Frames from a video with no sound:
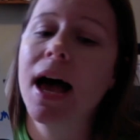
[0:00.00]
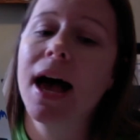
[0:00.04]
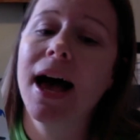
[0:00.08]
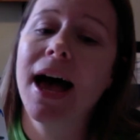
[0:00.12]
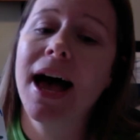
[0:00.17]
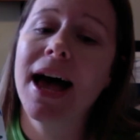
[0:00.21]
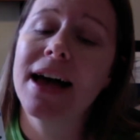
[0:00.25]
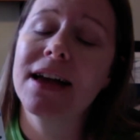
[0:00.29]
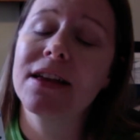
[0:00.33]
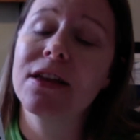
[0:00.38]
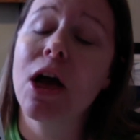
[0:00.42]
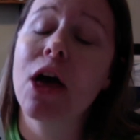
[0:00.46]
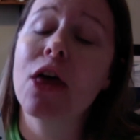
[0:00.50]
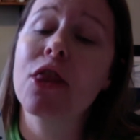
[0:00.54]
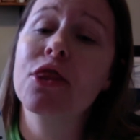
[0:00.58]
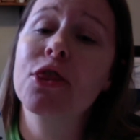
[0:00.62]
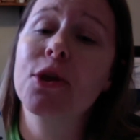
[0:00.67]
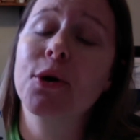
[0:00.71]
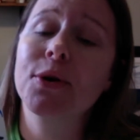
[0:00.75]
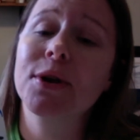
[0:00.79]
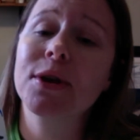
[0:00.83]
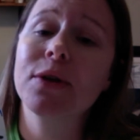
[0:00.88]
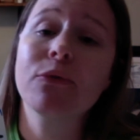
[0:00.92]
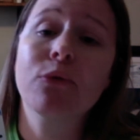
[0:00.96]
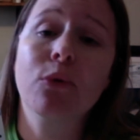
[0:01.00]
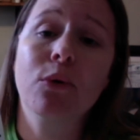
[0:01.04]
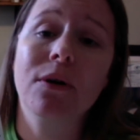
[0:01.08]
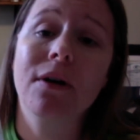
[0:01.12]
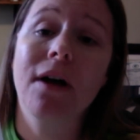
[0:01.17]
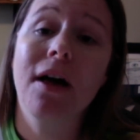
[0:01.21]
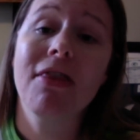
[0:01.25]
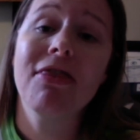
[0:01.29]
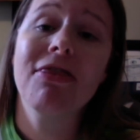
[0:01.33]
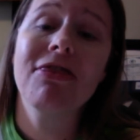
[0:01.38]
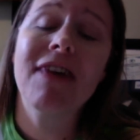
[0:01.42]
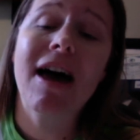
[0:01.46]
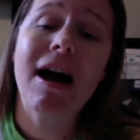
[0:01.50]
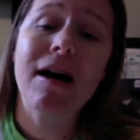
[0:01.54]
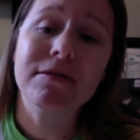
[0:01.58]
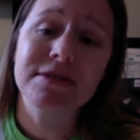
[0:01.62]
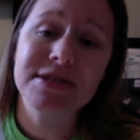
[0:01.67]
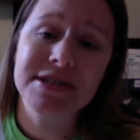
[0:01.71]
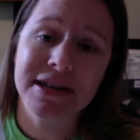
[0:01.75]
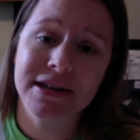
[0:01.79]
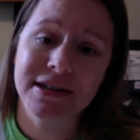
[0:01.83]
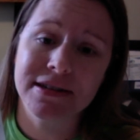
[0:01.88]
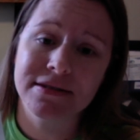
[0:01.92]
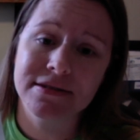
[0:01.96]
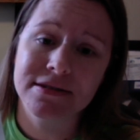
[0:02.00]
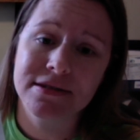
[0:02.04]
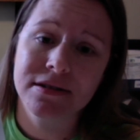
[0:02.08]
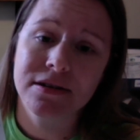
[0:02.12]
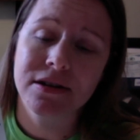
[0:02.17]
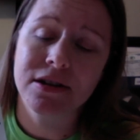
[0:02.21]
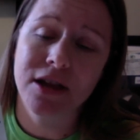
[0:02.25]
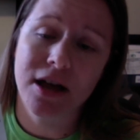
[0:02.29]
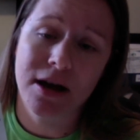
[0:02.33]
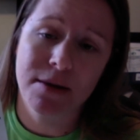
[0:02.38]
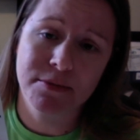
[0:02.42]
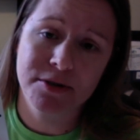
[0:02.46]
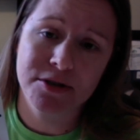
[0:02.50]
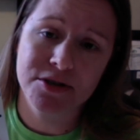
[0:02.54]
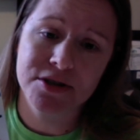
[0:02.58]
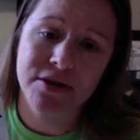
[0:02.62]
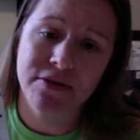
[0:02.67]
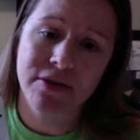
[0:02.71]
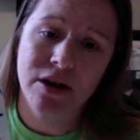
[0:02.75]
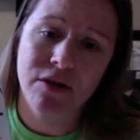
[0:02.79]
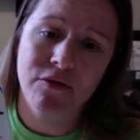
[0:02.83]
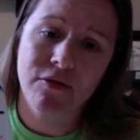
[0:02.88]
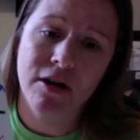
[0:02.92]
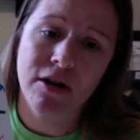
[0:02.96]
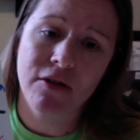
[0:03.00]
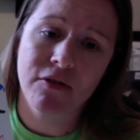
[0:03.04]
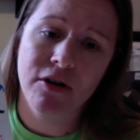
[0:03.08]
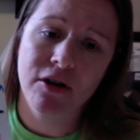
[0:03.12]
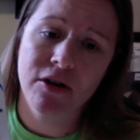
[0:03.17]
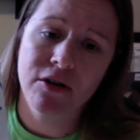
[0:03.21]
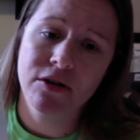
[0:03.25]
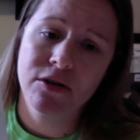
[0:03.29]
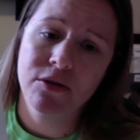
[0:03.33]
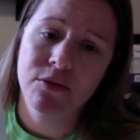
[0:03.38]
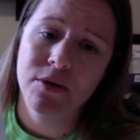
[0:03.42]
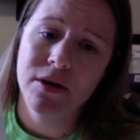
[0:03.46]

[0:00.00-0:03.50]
had 34,000 kilometers of that railroad,